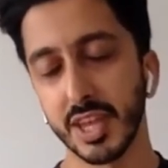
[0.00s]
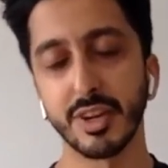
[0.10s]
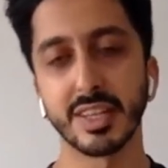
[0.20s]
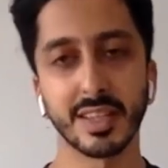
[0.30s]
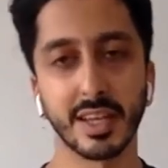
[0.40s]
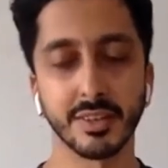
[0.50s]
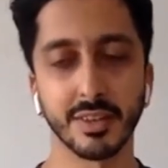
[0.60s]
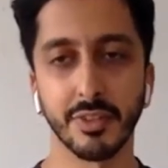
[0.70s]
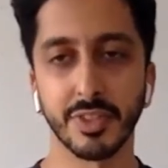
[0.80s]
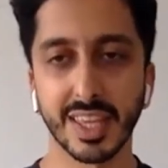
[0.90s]
theories
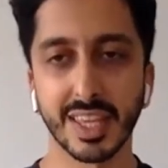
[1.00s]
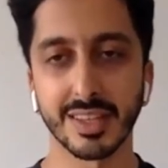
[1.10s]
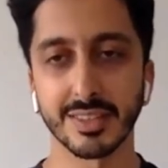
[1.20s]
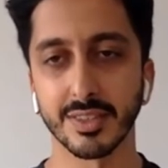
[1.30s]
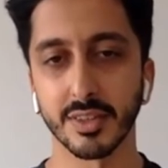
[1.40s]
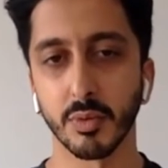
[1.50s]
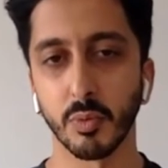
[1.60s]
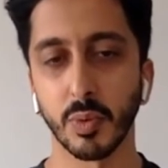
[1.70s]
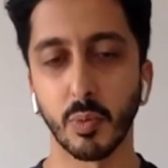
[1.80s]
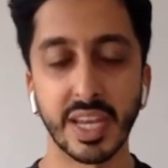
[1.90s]
and thinkings that
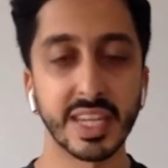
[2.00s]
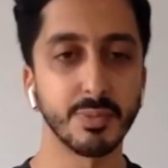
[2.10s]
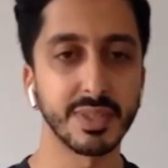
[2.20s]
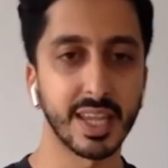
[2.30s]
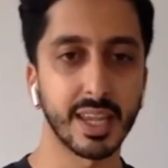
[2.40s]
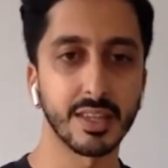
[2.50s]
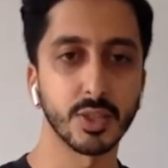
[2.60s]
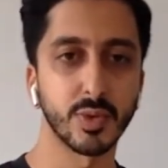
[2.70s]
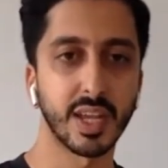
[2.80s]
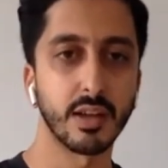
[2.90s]
we need to be taking
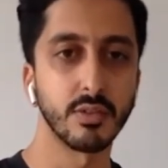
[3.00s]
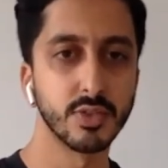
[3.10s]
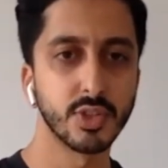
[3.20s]
into account.